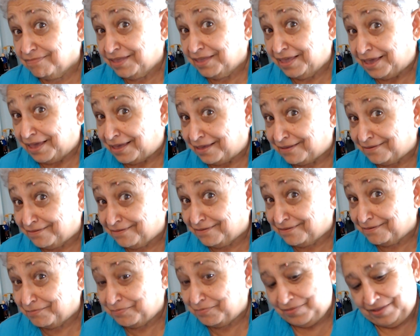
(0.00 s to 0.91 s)

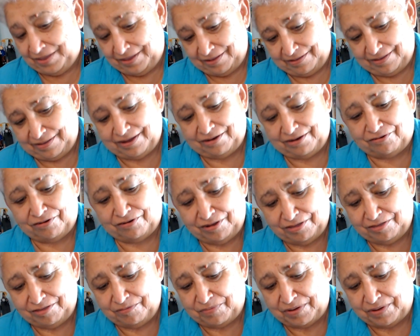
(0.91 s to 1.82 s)
the integrity
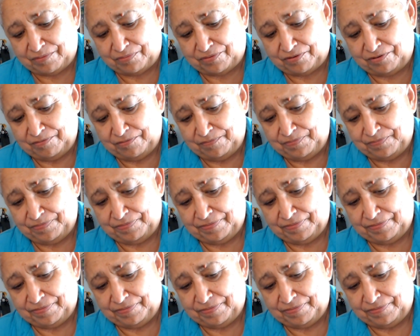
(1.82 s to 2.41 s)
of the pepper.